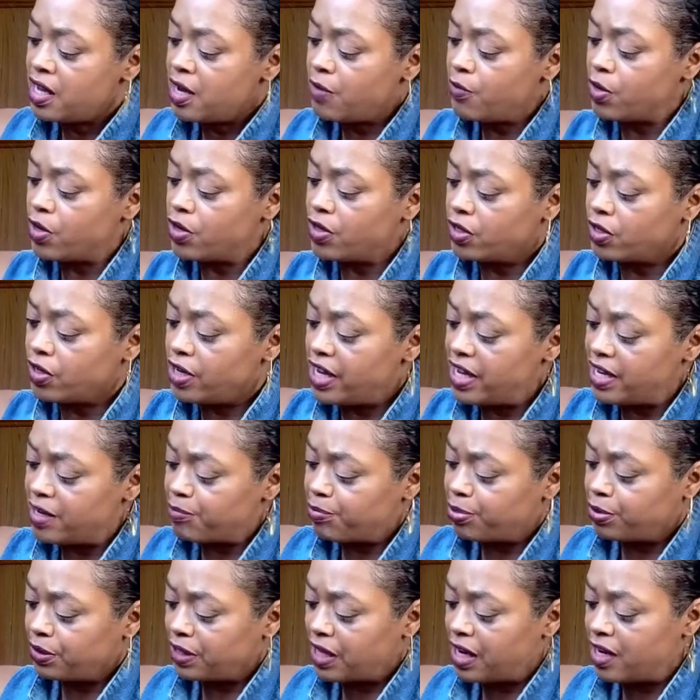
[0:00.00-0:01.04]
we're gonna go ahead and
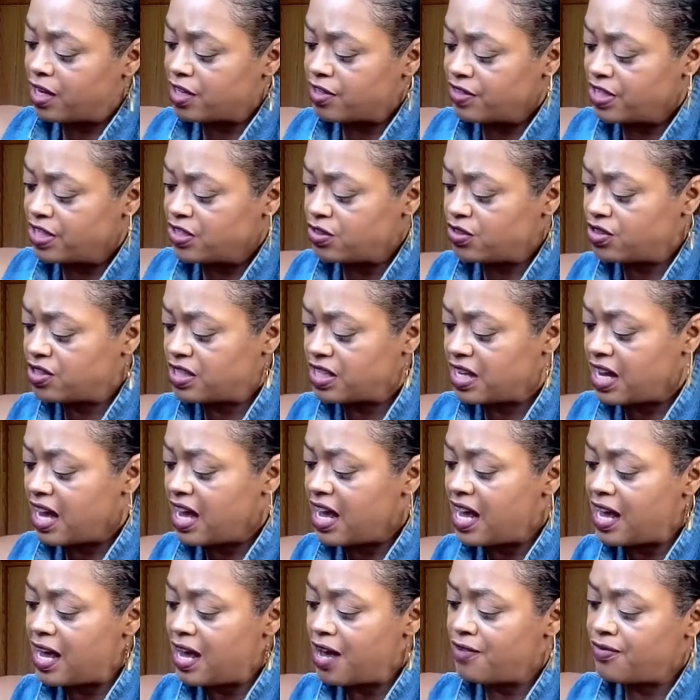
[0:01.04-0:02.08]
pull out our greens. You see I
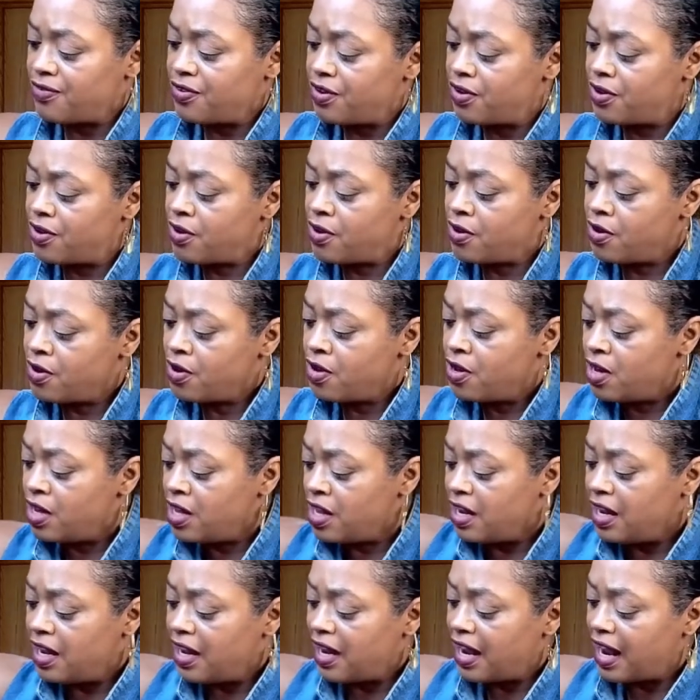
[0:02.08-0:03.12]
have
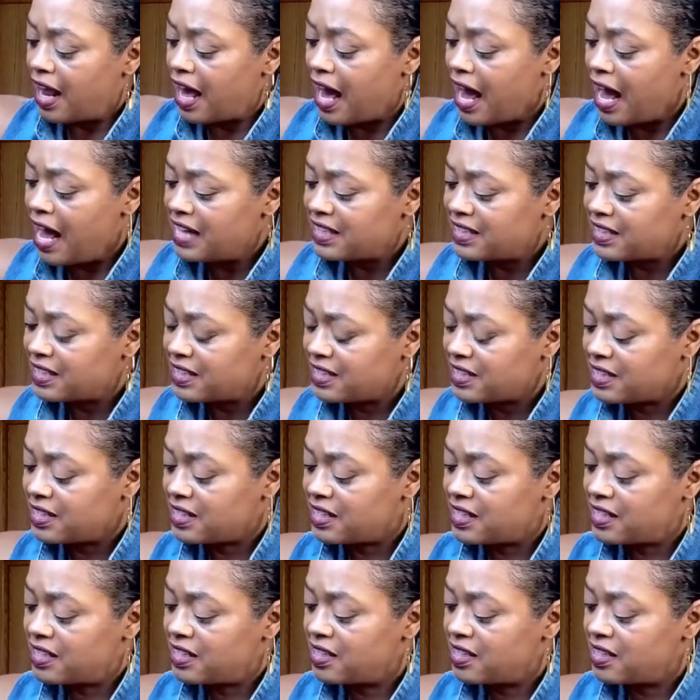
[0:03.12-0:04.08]
lots